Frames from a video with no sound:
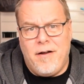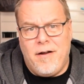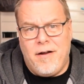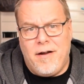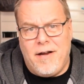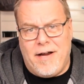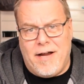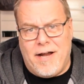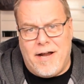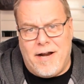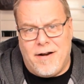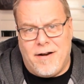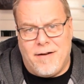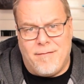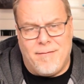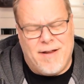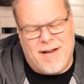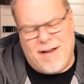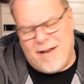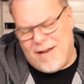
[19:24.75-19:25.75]
And
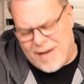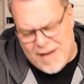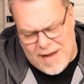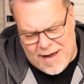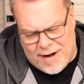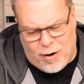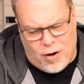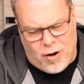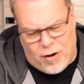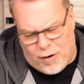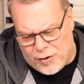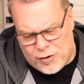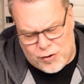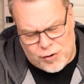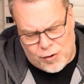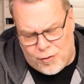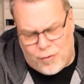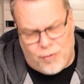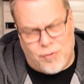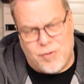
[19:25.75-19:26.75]
it kind of all
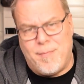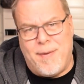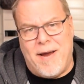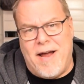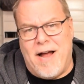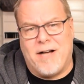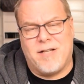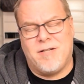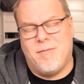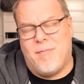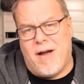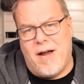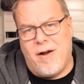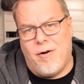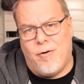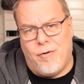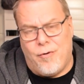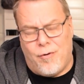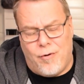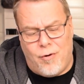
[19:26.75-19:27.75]
circles back to my
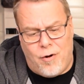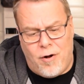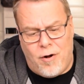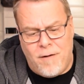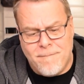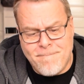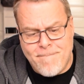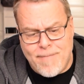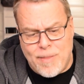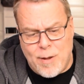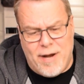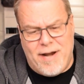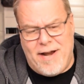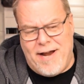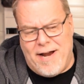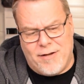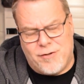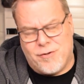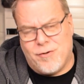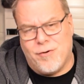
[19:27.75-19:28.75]
whole an
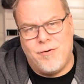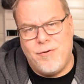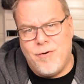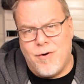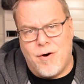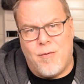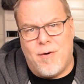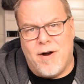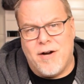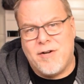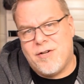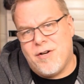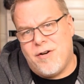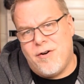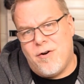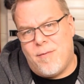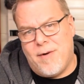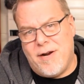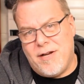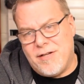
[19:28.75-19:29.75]
answer to a question
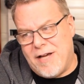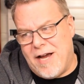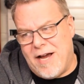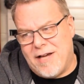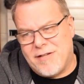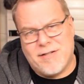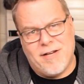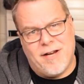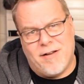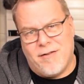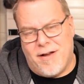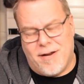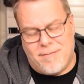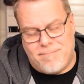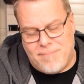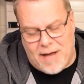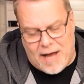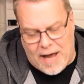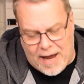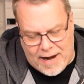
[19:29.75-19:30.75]
nobody's asking. Like,
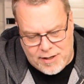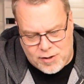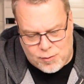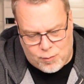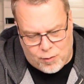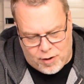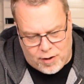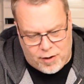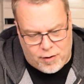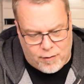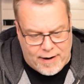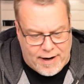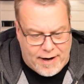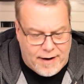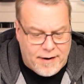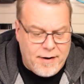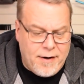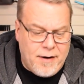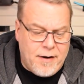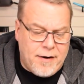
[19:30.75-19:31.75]
the eyes work great.
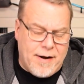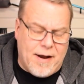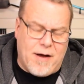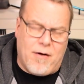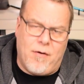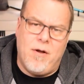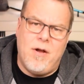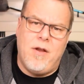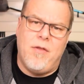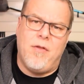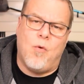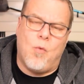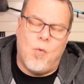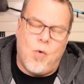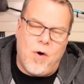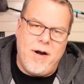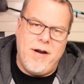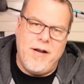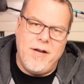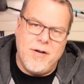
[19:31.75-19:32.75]
Now, the
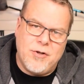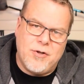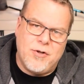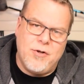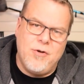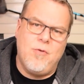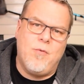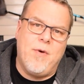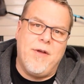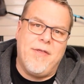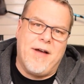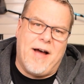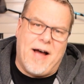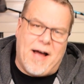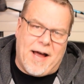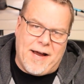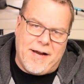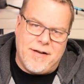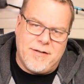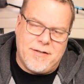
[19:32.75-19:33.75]
one issue with
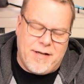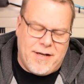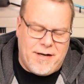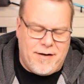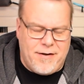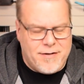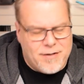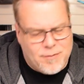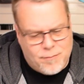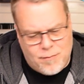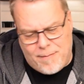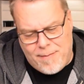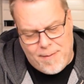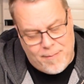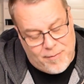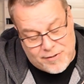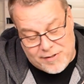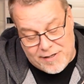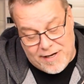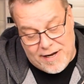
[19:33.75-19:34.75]
eyes, and this is what
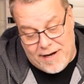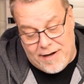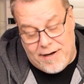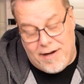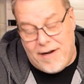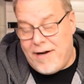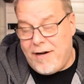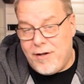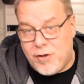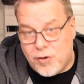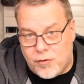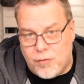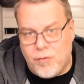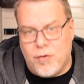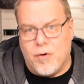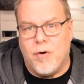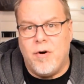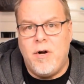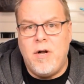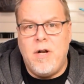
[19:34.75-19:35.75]
people say, and it's
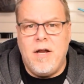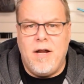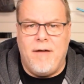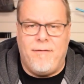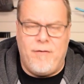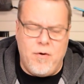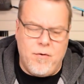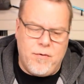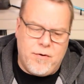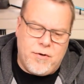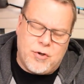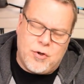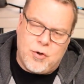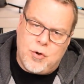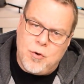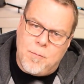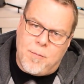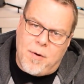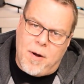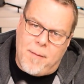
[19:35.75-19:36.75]
true, if you
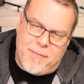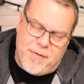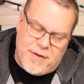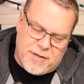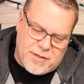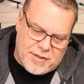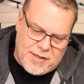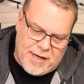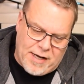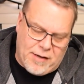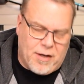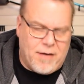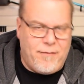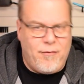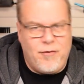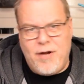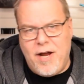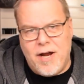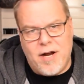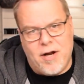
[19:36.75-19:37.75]
soup up this thing, like if you
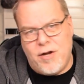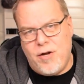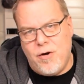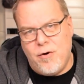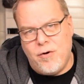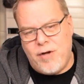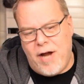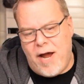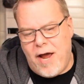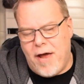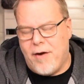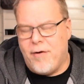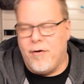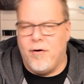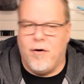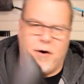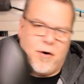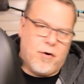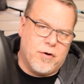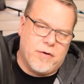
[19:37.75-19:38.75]
take a huge header
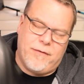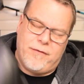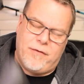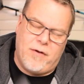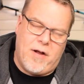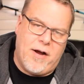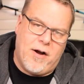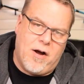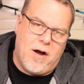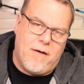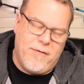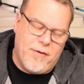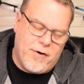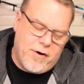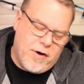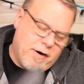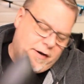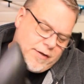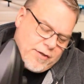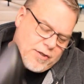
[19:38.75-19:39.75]
or it goes flying off your
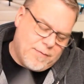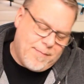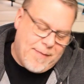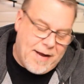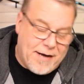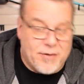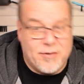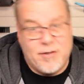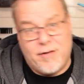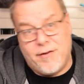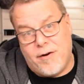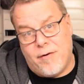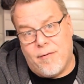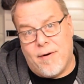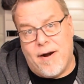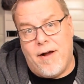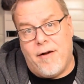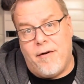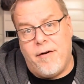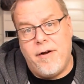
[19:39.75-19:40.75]
gun and smashes on the
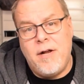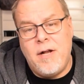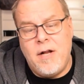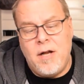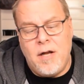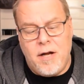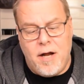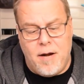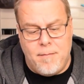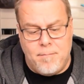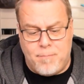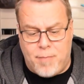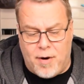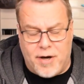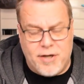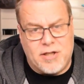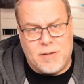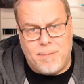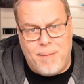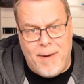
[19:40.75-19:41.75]
ground and
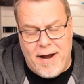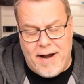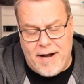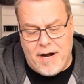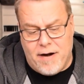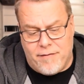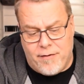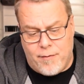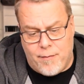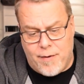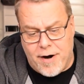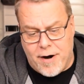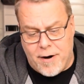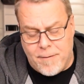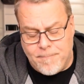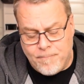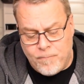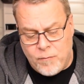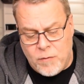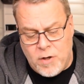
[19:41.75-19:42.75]
busts paint everywhere
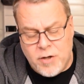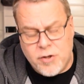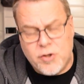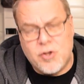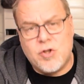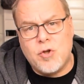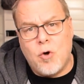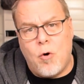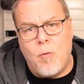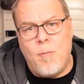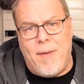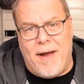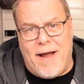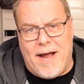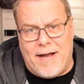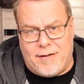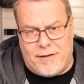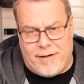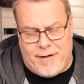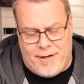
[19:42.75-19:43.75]
so
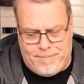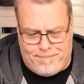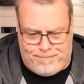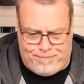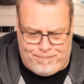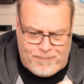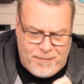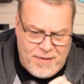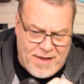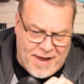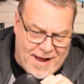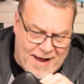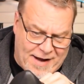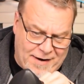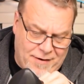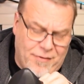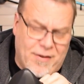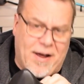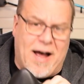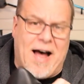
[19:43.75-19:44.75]
badly that
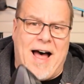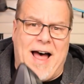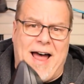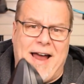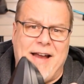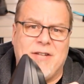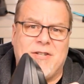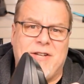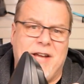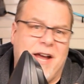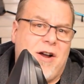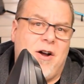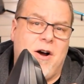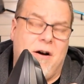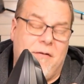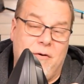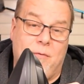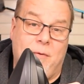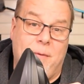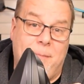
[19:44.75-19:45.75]
the eyes get
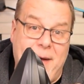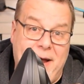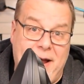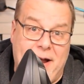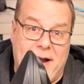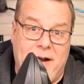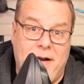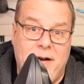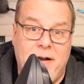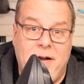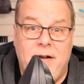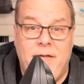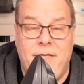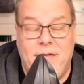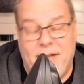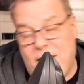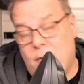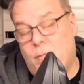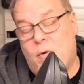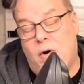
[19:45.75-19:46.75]
covered with paint,
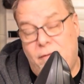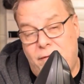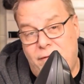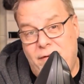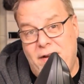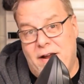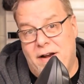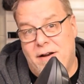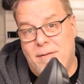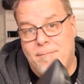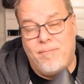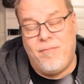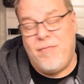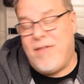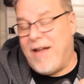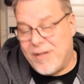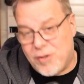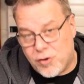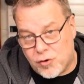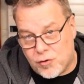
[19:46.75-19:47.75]
then it won't feed.
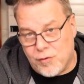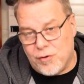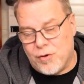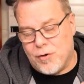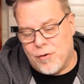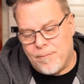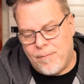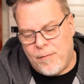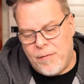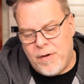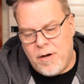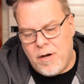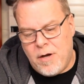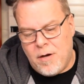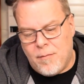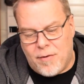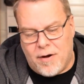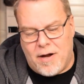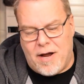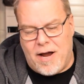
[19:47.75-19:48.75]
That's true.
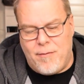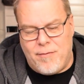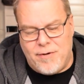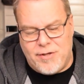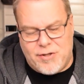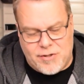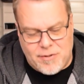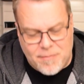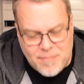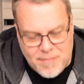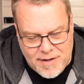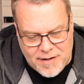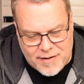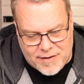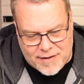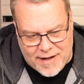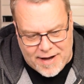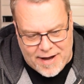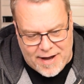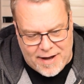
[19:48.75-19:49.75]
But I would submit
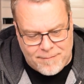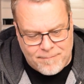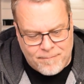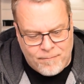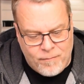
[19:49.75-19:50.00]
that